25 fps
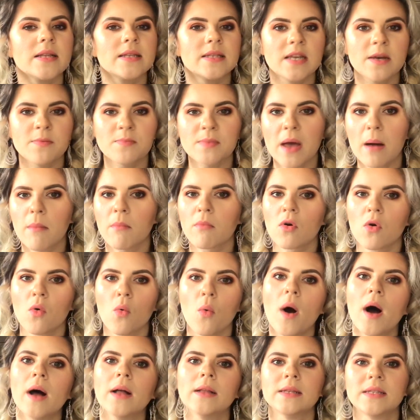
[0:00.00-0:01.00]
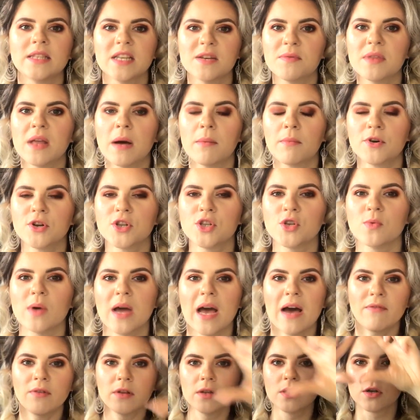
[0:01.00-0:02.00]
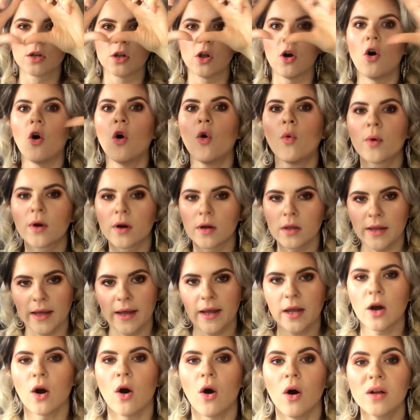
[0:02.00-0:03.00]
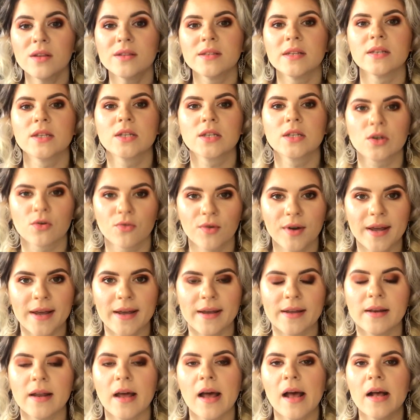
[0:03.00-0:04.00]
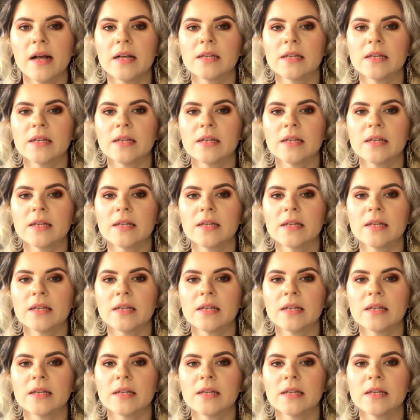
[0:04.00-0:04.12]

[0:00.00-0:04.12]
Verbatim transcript: Tip number one. Tip number two, have a little overlay on the screen